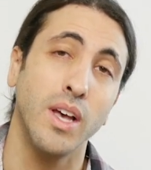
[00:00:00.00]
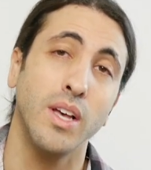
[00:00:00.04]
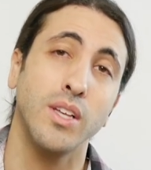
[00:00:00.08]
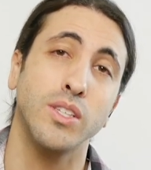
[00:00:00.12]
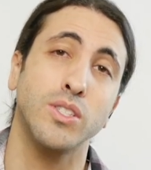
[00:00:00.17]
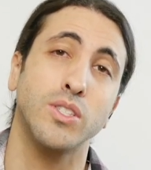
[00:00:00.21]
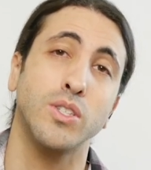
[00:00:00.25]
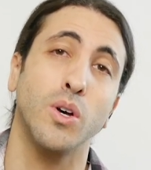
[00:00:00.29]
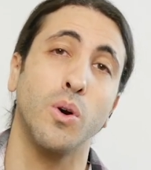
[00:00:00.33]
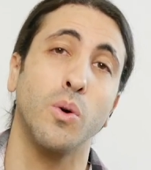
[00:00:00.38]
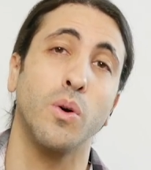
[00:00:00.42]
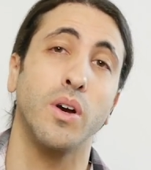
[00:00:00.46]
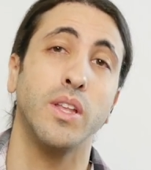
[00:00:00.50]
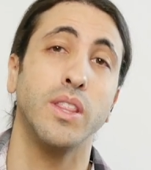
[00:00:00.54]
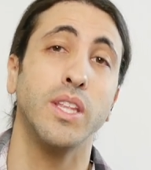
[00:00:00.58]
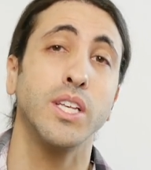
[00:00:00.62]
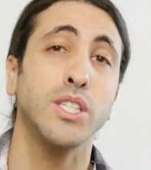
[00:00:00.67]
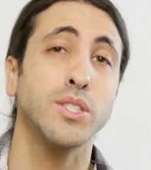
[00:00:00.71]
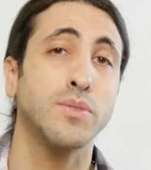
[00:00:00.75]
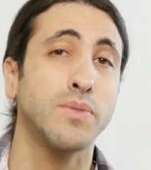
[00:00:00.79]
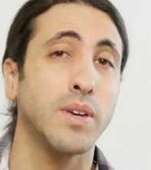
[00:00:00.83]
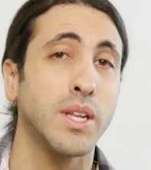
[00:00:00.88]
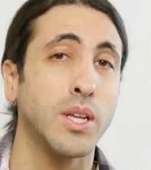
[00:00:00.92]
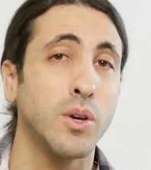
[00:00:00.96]
So in
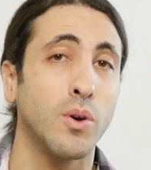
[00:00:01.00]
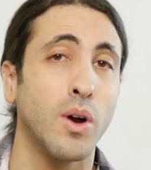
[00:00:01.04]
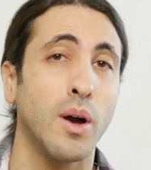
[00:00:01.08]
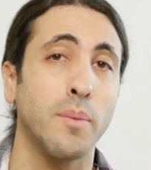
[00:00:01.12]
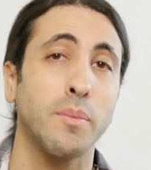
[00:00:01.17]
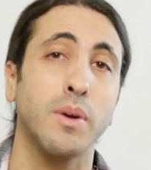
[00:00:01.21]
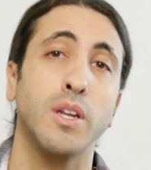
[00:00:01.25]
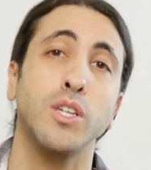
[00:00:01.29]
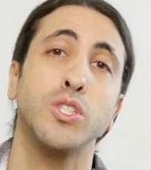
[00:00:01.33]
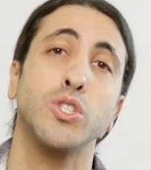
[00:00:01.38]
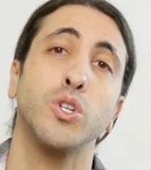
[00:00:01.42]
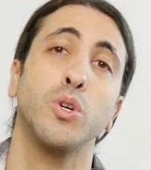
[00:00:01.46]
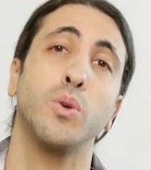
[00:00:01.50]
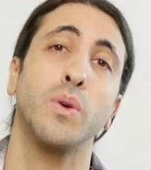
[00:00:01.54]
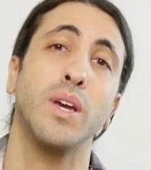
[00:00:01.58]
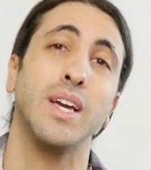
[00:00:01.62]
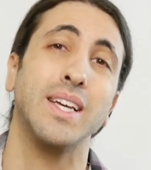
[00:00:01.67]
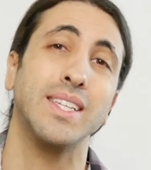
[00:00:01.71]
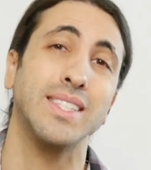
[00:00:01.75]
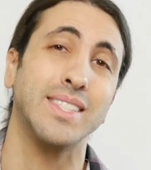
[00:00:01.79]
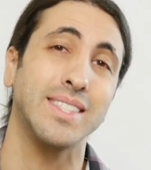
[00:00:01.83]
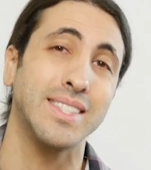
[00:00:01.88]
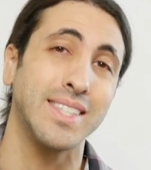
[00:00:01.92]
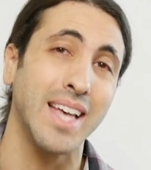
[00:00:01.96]
this video, I'm going to show you
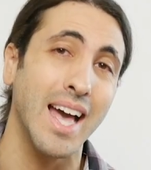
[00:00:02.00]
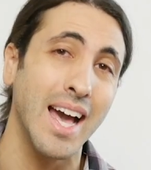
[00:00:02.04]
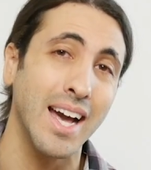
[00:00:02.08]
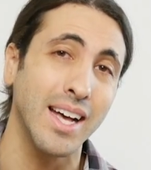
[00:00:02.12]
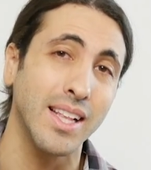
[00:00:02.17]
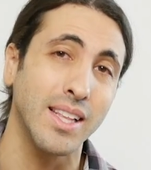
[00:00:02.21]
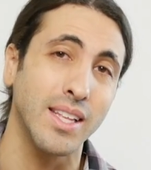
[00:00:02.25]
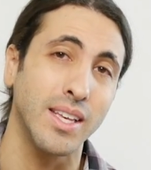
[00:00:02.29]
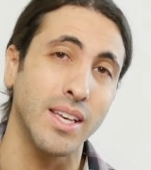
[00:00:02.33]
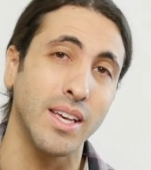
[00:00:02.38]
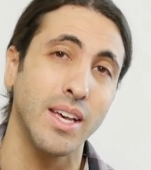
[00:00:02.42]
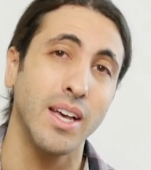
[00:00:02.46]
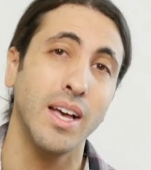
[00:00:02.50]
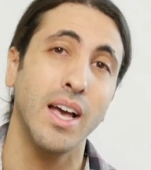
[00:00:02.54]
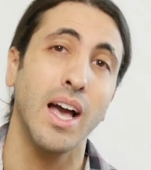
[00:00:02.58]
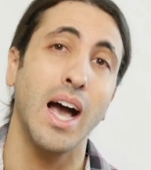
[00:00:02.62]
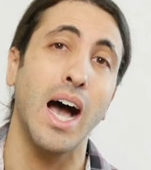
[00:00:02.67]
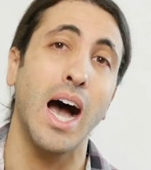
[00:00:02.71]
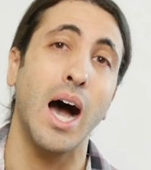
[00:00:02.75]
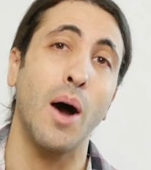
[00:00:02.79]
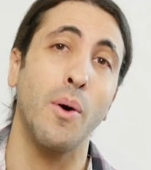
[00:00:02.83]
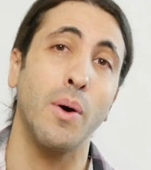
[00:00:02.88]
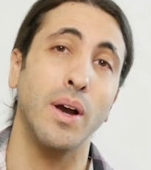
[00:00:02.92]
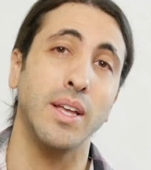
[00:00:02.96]
exactly
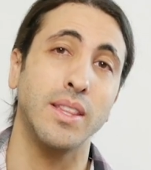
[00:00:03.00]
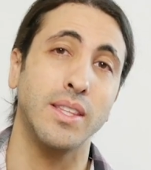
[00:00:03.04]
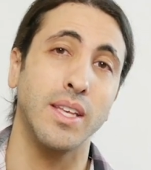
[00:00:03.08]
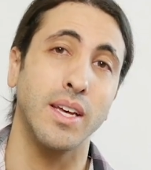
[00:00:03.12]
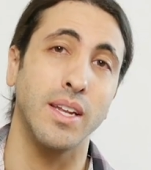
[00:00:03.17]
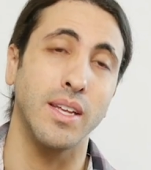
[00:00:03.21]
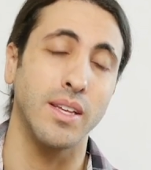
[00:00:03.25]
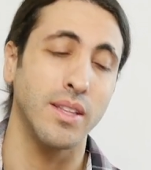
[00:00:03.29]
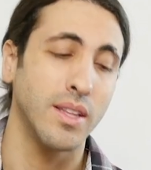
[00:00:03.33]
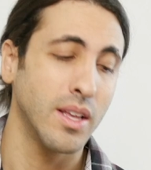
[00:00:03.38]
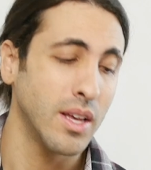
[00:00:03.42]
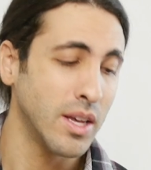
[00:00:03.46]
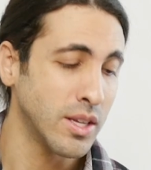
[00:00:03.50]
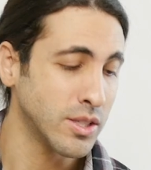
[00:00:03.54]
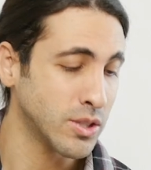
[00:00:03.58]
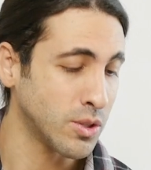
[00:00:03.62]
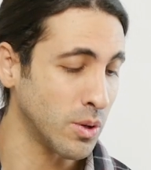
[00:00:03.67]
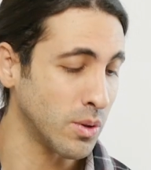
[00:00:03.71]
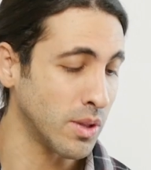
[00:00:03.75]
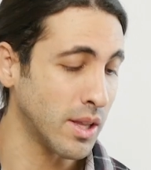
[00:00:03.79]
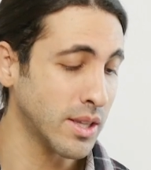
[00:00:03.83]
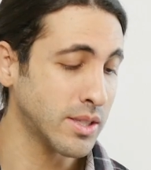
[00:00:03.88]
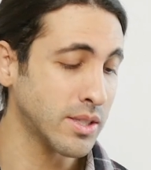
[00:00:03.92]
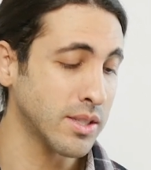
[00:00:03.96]
how I did it.
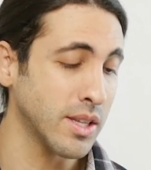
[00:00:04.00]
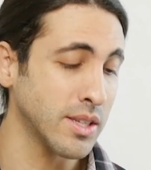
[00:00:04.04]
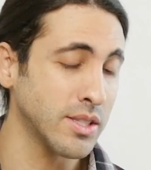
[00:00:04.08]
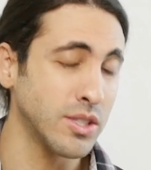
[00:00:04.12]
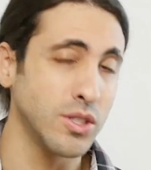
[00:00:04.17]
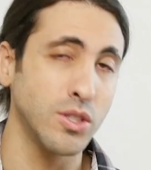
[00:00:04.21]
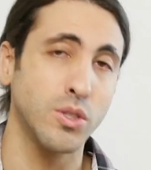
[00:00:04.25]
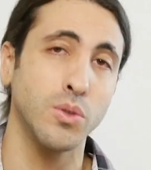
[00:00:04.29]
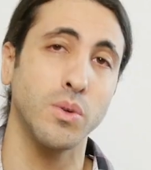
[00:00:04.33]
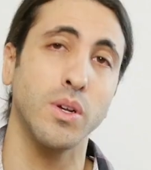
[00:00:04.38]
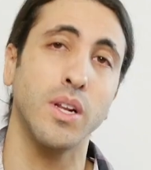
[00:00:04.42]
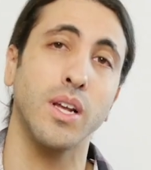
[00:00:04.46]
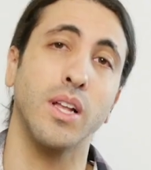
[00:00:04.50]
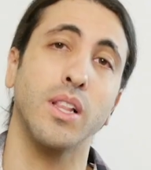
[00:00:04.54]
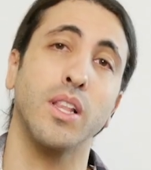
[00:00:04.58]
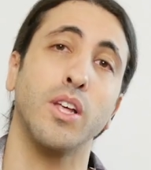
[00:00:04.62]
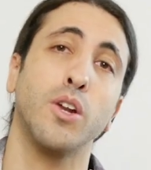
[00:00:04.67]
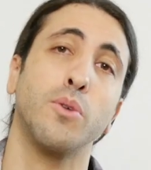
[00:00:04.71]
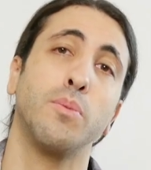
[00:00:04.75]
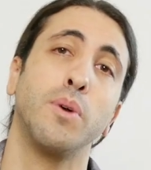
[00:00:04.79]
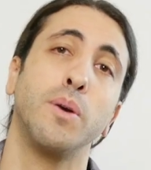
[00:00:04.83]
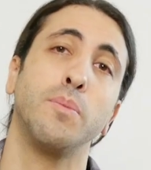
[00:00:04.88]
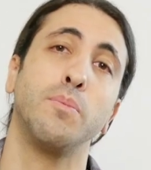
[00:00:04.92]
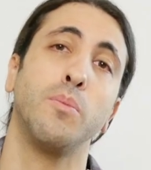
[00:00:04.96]
So let's listen to it a
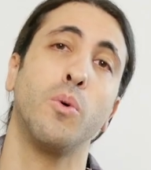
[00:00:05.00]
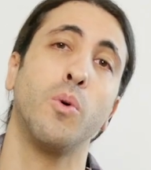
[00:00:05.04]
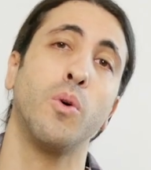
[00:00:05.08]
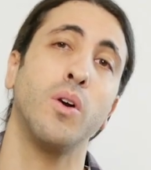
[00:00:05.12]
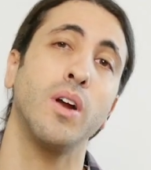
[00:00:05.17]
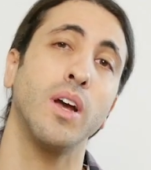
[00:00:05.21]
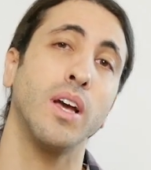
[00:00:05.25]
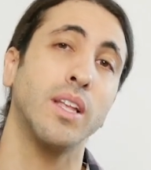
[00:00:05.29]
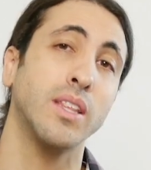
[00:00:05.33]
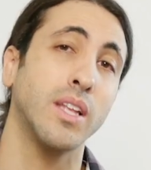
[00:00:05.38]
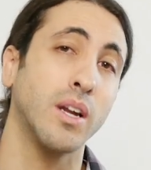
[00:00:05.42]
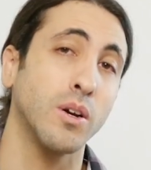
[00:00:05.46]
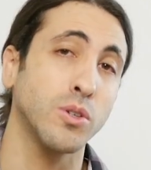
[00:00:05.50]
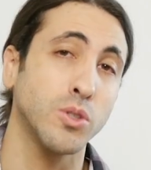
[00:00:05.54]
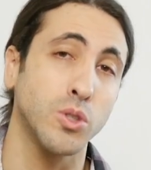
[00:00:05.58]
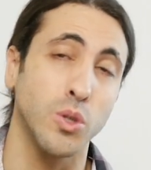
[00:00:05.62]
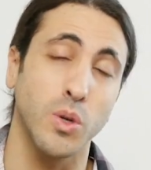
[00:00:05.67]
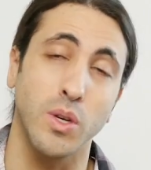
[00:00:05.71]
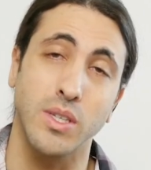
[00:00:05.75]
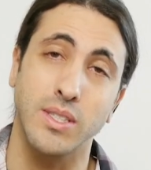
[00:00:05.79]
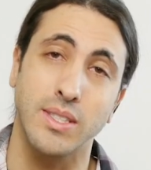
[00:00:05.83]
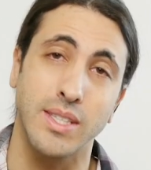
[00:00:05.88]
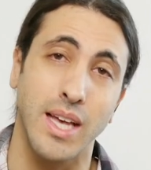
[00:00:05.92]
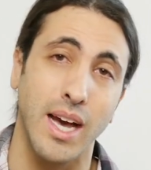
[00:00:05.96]
little bit more and then I'll show
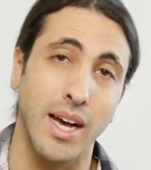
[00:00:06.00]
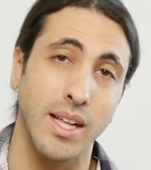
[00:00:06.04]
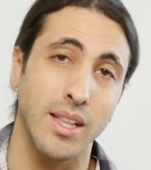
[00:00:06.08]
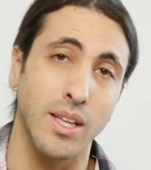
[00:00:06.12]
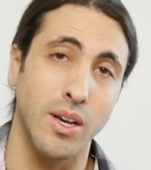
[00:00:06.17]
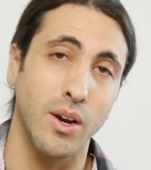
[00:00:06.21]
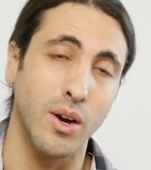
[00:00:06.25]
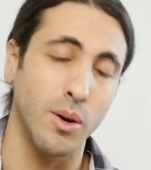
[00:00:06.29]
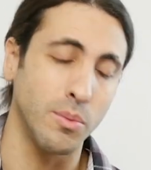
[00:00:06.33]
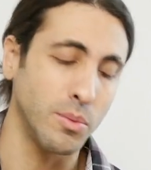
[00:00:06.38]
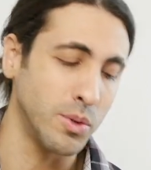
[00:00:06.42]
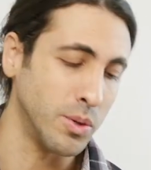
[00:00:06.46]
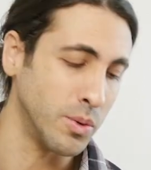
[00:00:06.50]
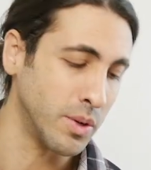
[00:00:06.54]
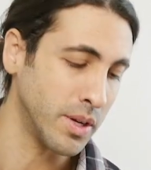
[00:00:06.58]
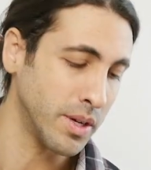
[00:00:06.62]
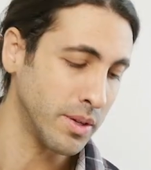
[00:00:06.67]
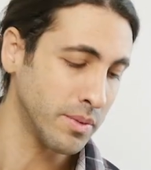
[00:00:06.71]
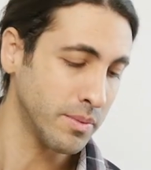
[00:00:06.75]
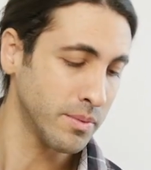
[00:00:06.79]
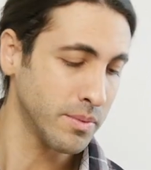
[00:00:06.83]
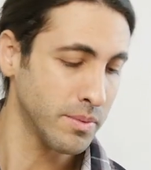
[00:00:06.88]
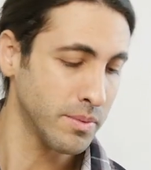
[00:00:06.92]
you exactly how I'm doing it.